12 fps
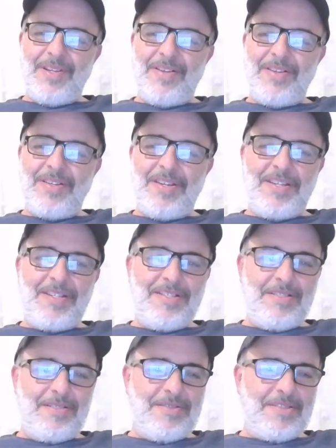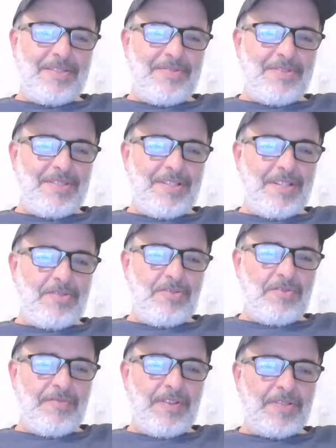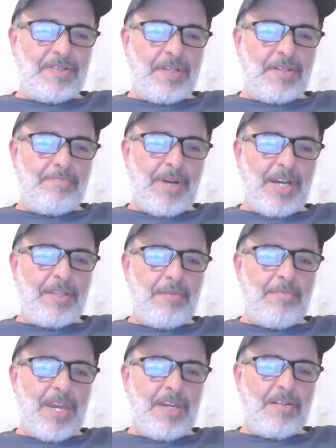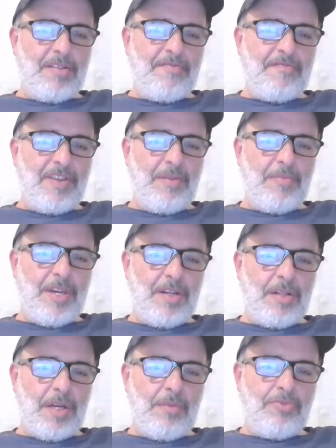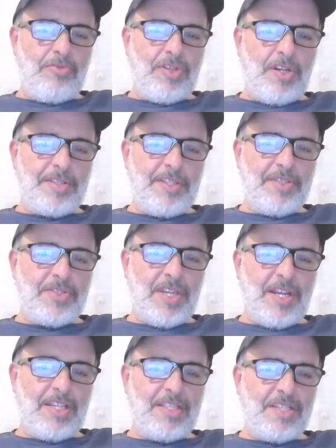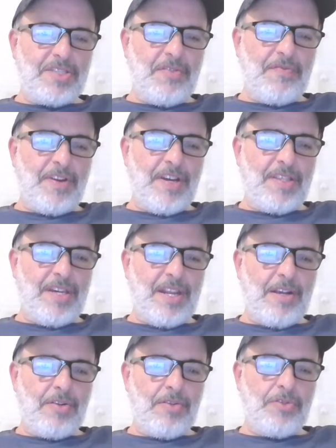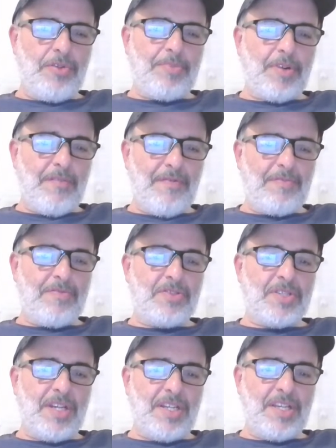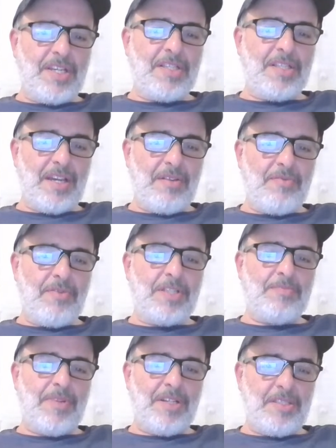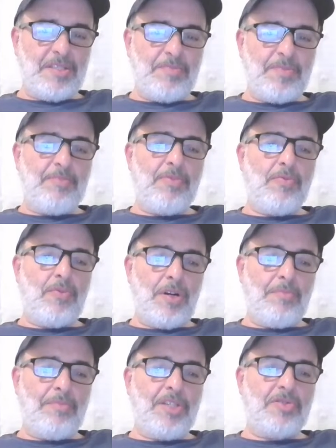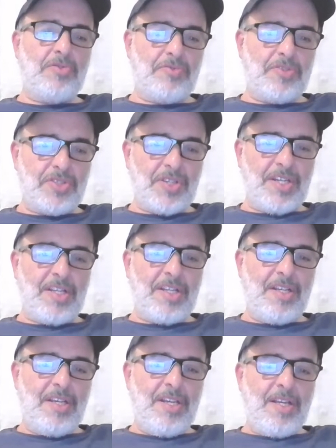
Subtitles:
okay, let's see what Truth Defense said. By the male and female, Abu Darda said, I testify that I heard the Prophet reciting it likewise. By these people want me to recite it.